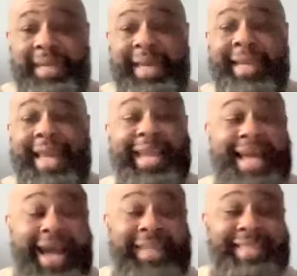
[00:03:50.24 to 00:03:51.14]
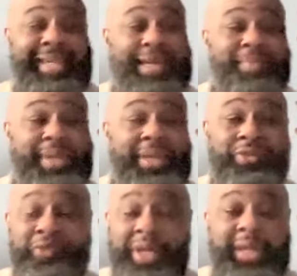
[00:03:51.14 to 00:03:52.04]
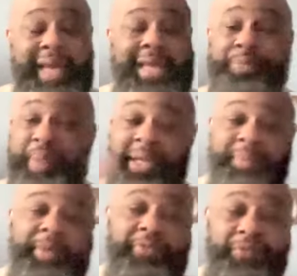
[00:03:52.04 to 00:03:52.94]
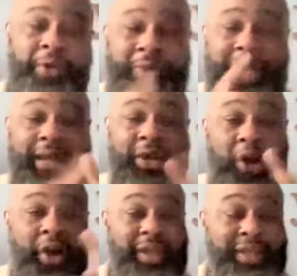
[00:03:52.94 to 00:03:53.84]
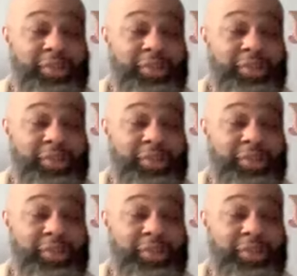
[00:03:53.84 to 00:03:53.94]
And that content can be as real as picking up the phone and calling.